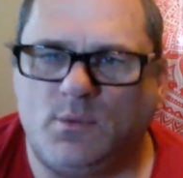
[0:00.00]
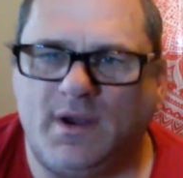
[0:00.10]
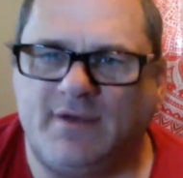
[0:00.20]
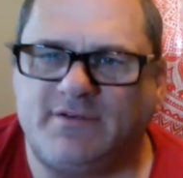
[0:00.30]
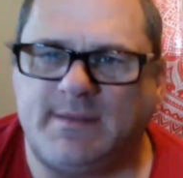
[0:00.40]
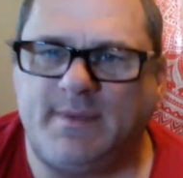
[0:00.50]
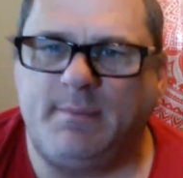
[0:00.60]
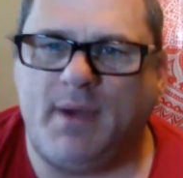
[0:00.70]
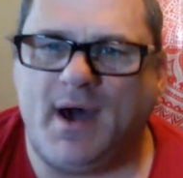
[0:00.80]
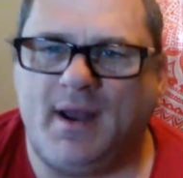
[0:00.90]
whenever
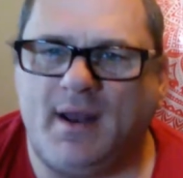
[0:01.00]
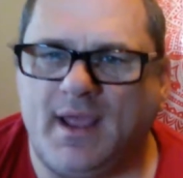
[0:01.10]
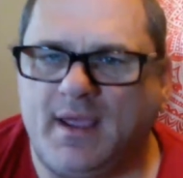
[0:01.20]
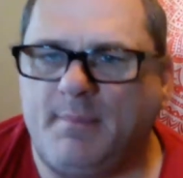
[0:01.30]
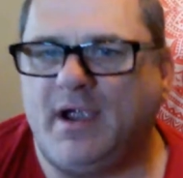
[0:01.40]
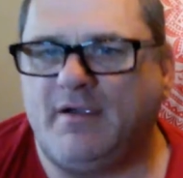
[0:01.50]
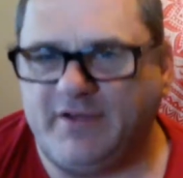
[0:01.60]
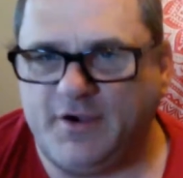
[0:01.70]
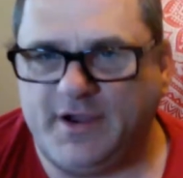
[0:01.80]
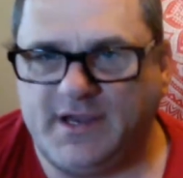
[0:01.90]
somebody bought like a pair
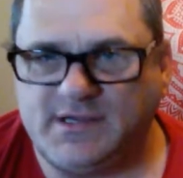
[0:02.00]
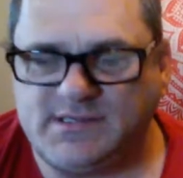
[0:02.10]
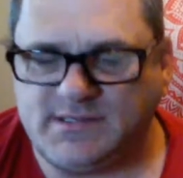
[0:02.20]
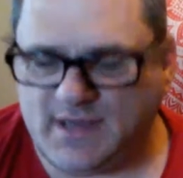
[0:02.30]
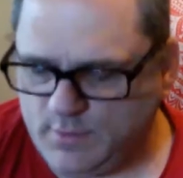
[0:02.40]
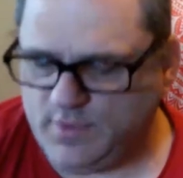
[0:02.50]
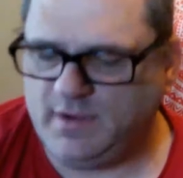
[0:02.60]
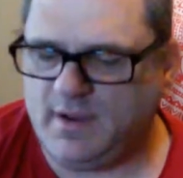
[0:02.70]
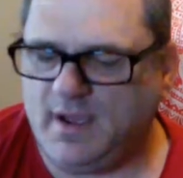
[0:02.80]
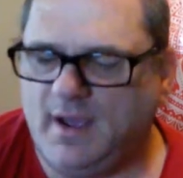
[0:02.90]
of earrings, I
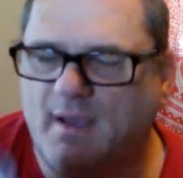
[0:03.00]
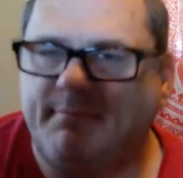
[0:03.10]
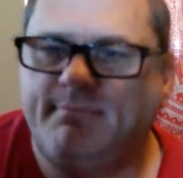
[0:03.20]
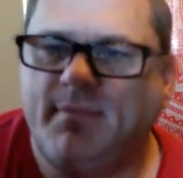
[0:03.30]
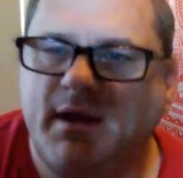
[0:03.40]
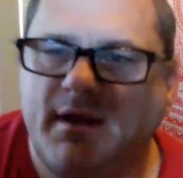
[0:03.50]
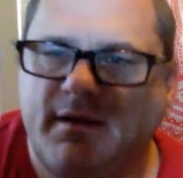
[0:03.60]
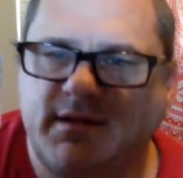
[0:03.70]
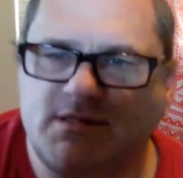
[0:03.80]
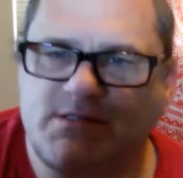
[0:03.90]
would,
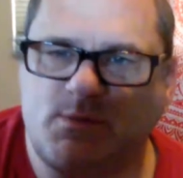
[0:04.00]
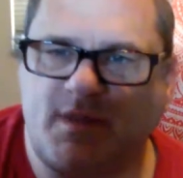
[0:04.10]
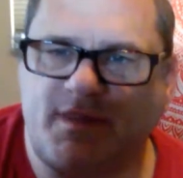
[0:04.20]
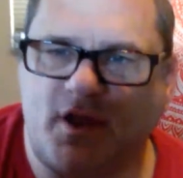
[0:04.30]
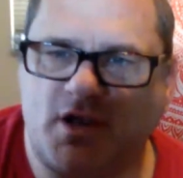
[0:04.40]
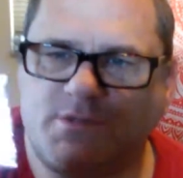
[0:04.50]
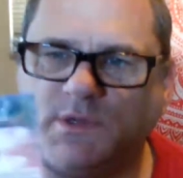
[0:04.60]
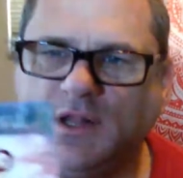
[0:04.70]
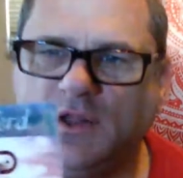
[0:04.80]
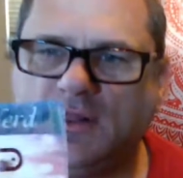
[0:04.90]
this is what the
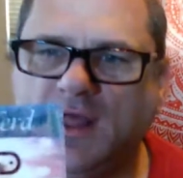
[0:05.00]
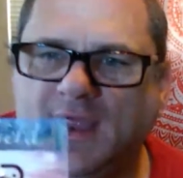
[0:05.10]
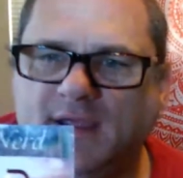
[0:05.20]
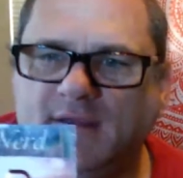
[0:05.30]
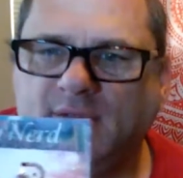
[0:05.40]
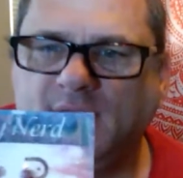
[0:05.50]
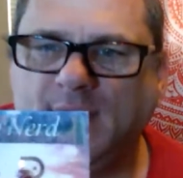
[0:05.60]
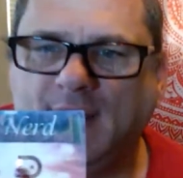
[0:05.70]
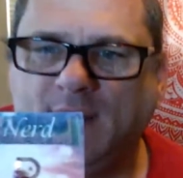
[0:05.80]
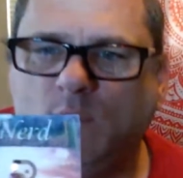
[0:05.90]
cards would look like.
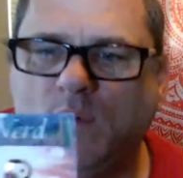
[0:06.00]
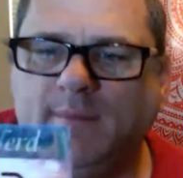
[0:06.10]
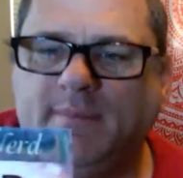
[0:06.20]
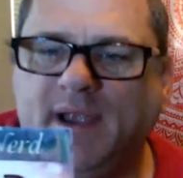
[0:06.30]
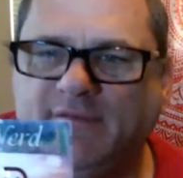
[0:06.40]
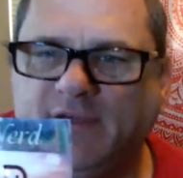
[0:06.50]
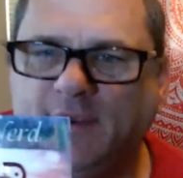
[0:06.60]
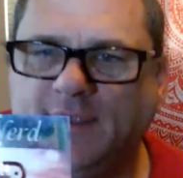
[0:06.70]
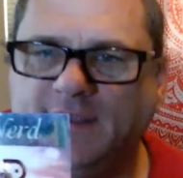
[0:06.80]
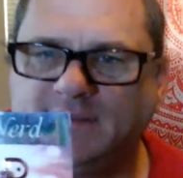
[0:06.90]
It had one pair of
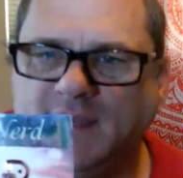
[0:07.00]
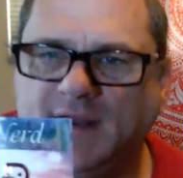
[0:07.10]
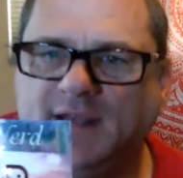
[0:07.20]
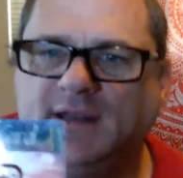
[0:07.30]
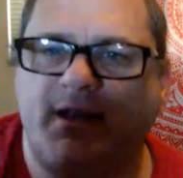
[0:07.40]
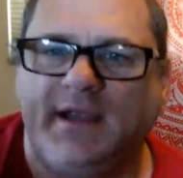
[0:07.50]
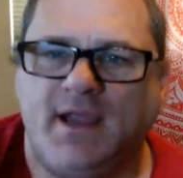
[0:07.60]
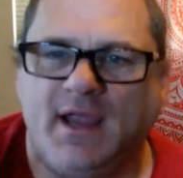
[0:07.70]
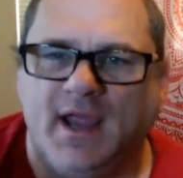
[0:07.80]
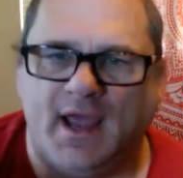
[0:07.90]
earrings on it,
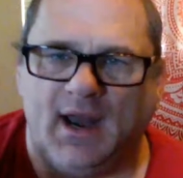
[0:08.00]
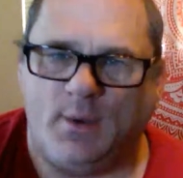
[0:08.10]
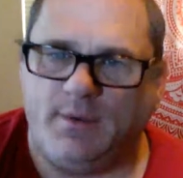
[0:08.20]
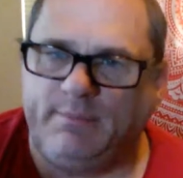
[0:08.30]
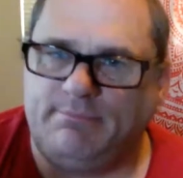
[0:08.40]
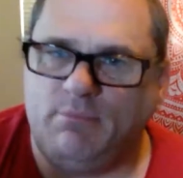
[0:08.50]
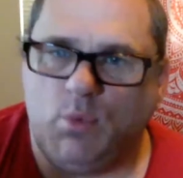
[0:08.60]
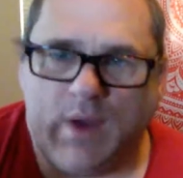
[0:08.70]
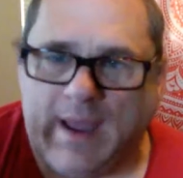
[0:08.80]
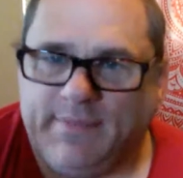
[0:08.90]
and I would
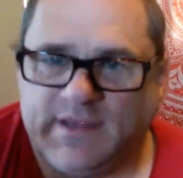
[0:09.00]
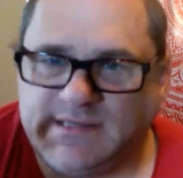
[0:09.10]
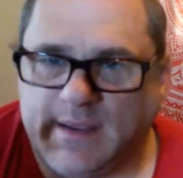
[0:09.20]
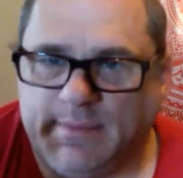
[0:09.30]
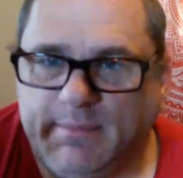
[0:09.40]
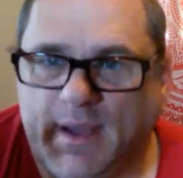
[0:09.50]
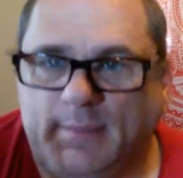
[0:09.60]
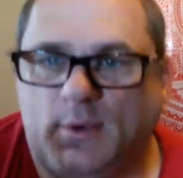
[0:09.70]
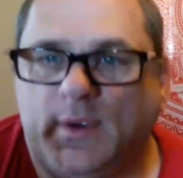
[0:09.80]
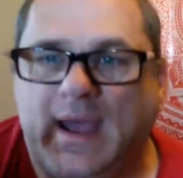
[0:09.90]
wrap this up in
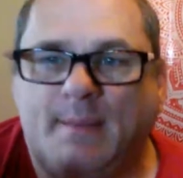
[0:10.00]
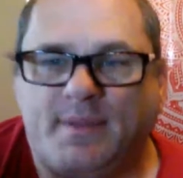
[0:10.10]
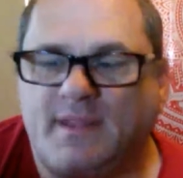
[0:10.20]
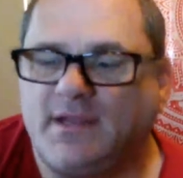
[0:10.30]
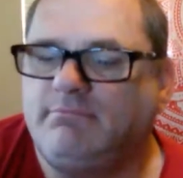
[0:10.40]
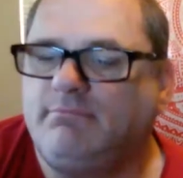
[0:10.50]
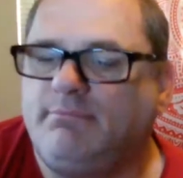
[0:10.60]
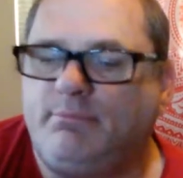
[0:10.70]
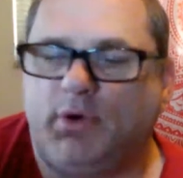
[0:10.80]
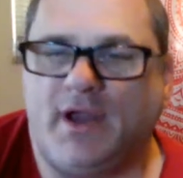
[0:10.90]
bubble wrap and then
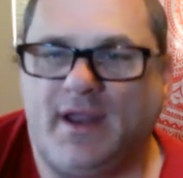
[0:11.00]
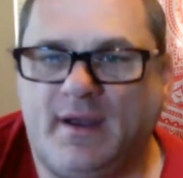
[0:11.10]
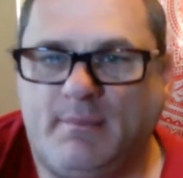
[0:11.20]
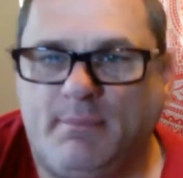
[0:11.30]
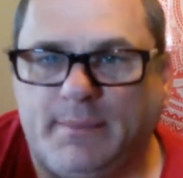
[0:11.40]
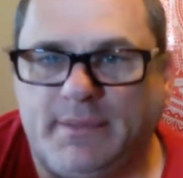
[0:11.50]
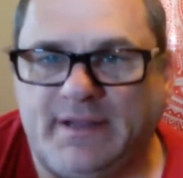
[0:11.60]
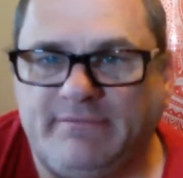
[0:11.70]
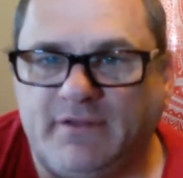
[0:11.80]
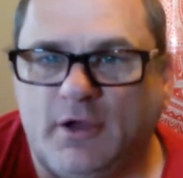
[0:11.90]
put it in a
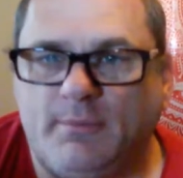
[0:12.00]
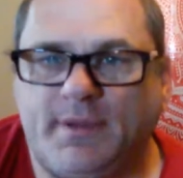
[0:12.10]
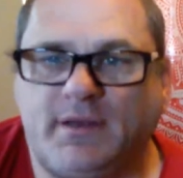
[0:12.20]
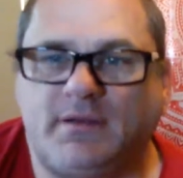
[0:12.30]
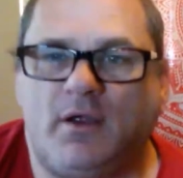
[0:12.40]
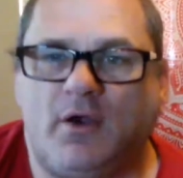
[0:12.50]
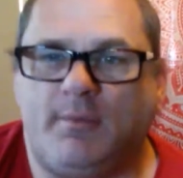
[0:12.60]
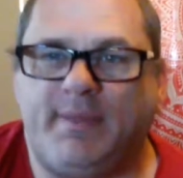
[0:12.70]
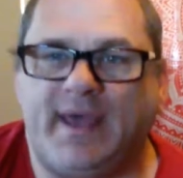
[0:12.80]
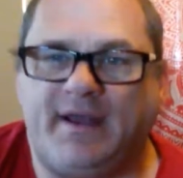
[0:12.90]
bubble envelope
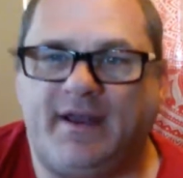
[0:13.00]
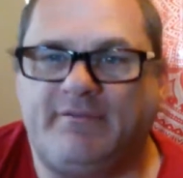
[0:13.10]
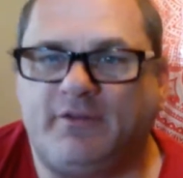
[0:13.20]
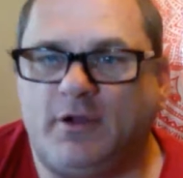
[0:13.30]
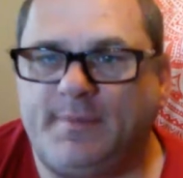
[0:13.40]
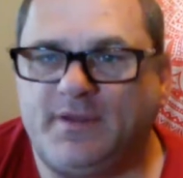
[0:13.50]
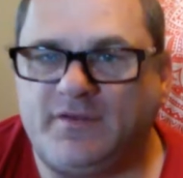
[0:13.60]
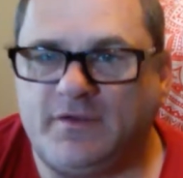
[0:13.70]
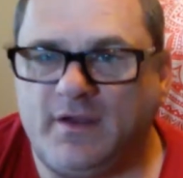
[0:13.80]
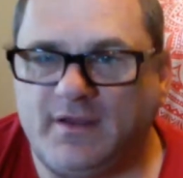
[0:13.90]
or padded envelope
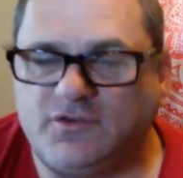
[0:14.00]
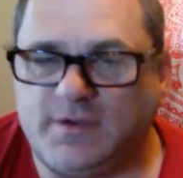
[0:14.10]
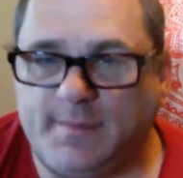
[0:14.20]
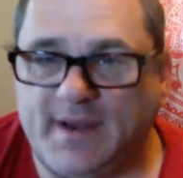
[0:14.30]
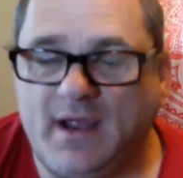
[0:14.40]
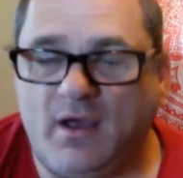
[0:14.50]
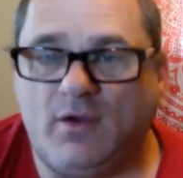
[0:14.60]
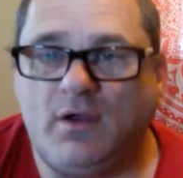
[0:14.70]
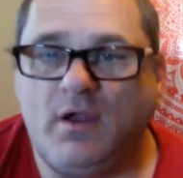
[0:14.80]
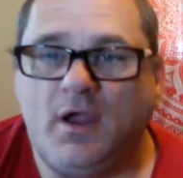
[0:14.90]
and ship it
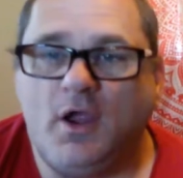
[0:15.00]
out.